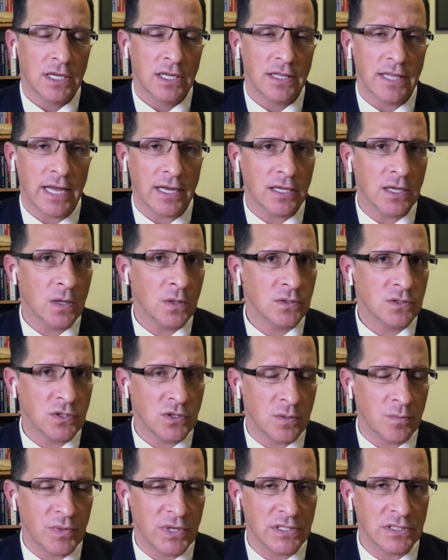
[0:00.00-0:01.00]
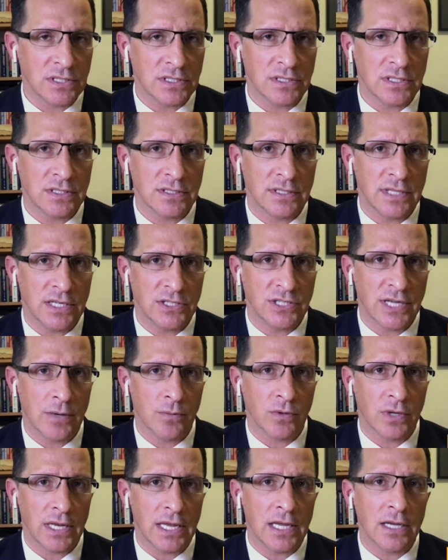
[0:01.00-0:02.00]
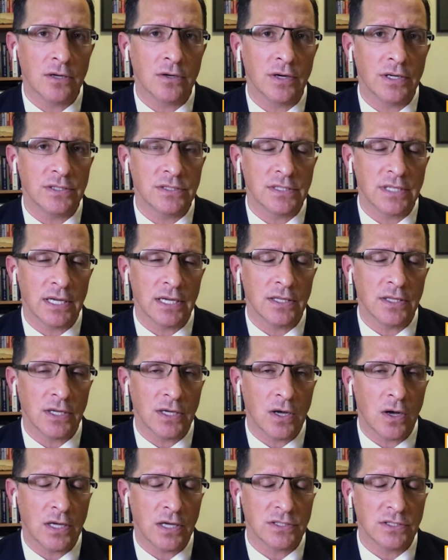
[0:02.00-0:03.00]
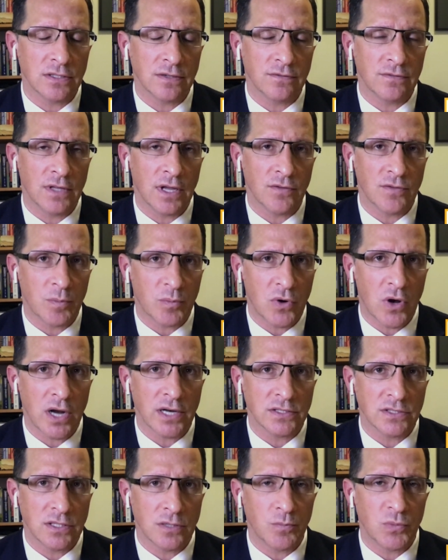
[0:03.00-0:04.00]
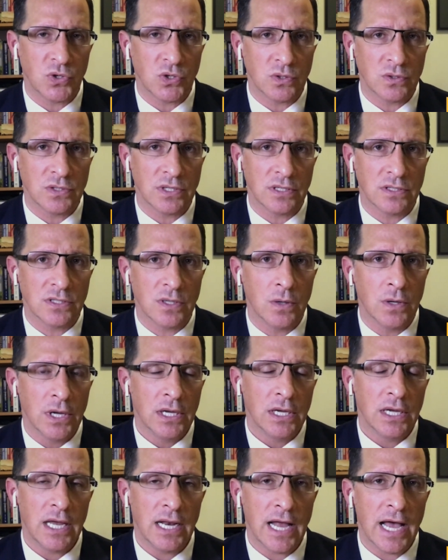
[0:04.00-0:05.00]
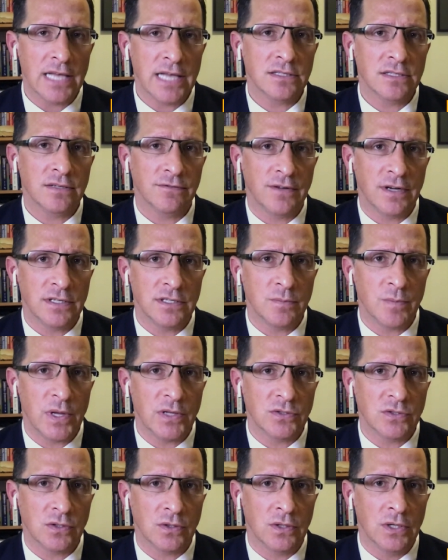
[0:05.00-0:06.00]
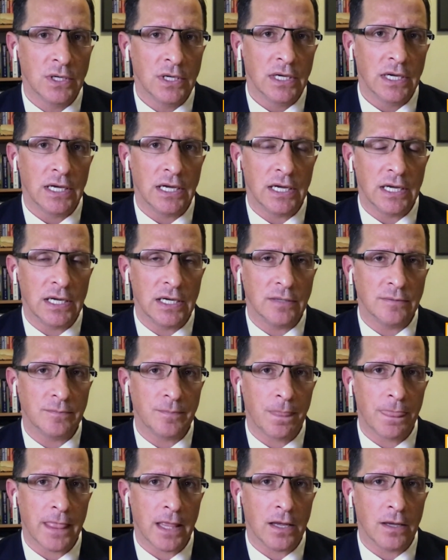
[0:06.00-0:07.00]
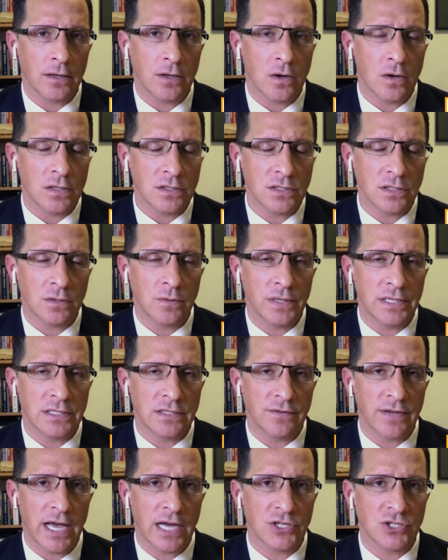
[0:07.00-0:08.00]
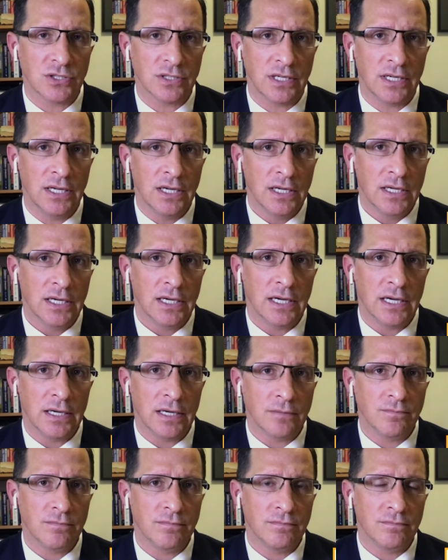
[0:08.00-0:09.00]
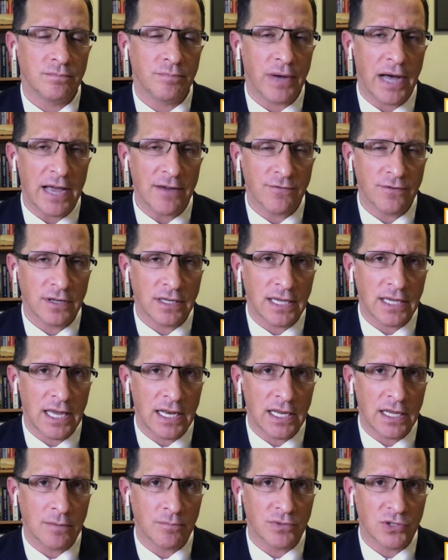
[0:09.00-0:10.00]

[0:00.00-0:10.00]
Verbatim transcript: that goes to the businesses and they generally increase the, the costs of, the products they're producing. So it has the fundamental um, uh, consequence of actually um, bifurcating